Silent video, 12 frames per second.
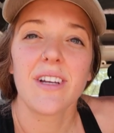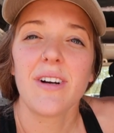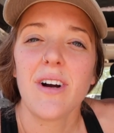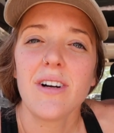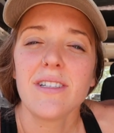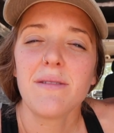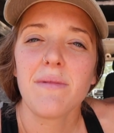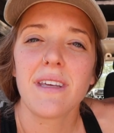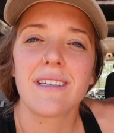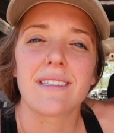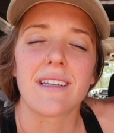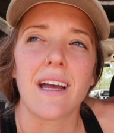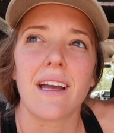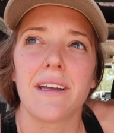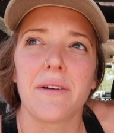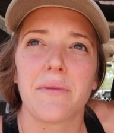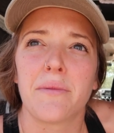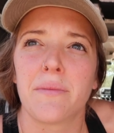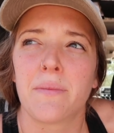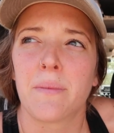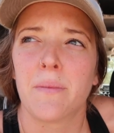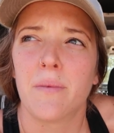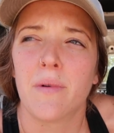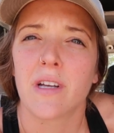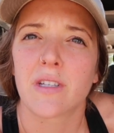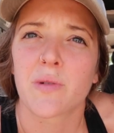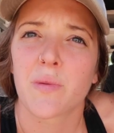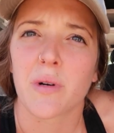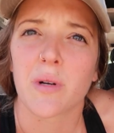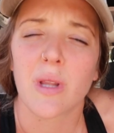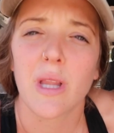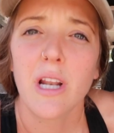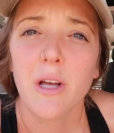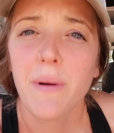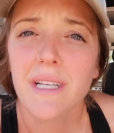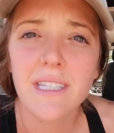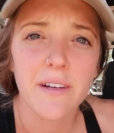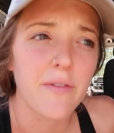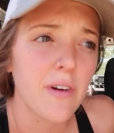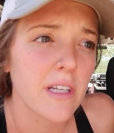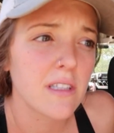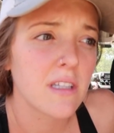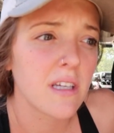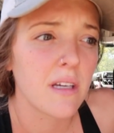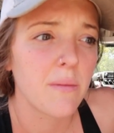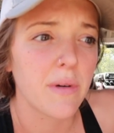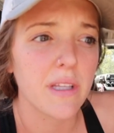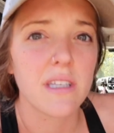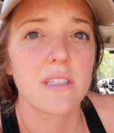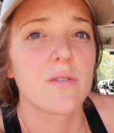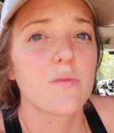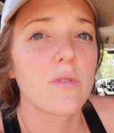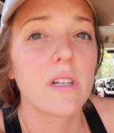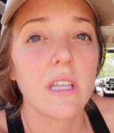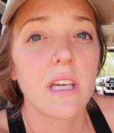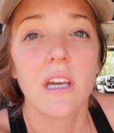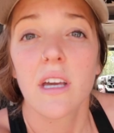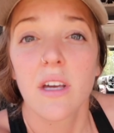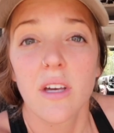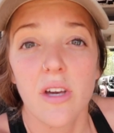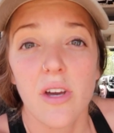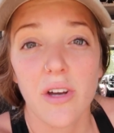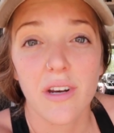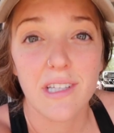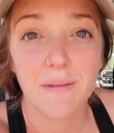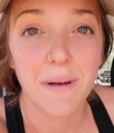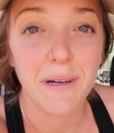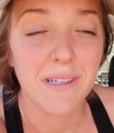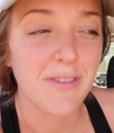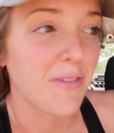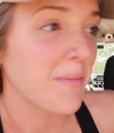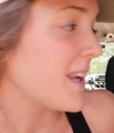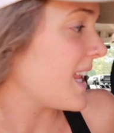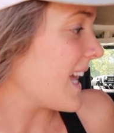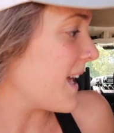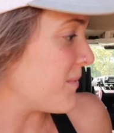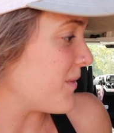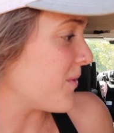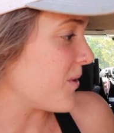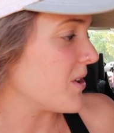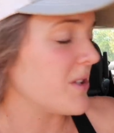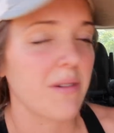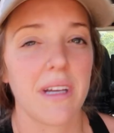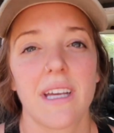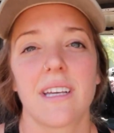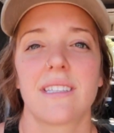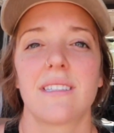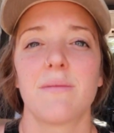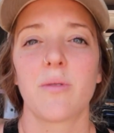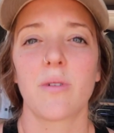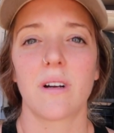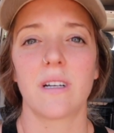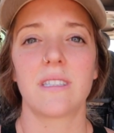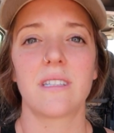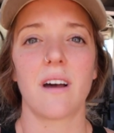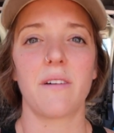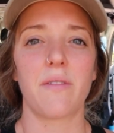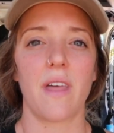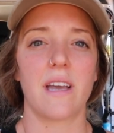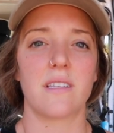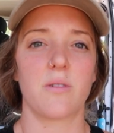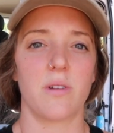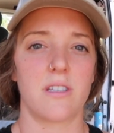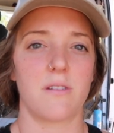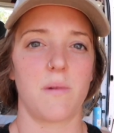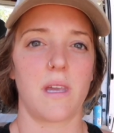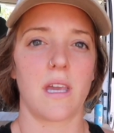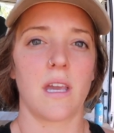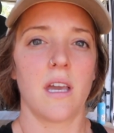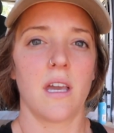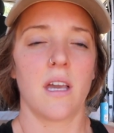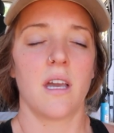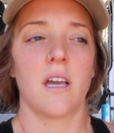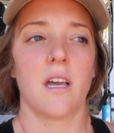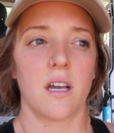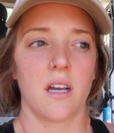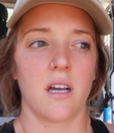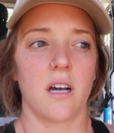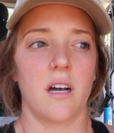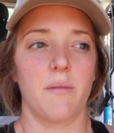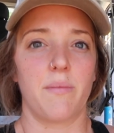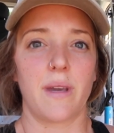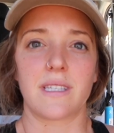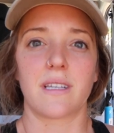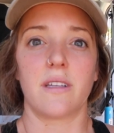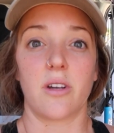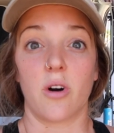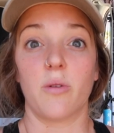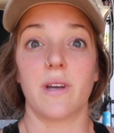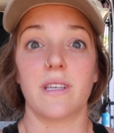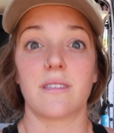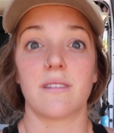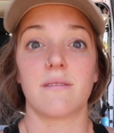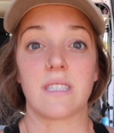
There are some things that I wish were a little bit different, but this is really good experience for me to get before doing some more stuff that is going to be um, basically always